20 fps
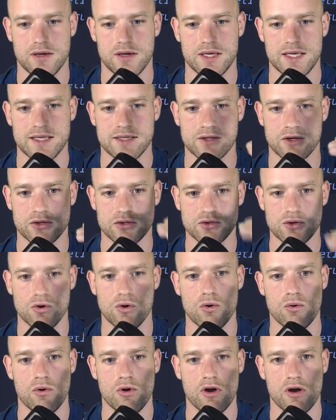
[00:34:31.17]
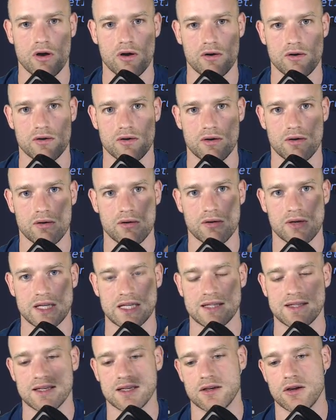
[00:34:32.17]
either the lower
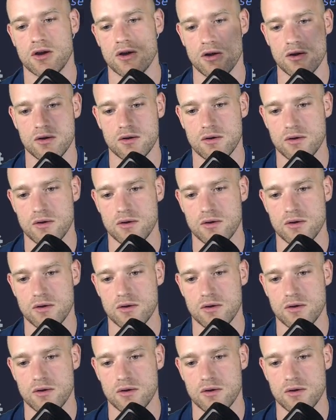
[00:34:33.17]
integer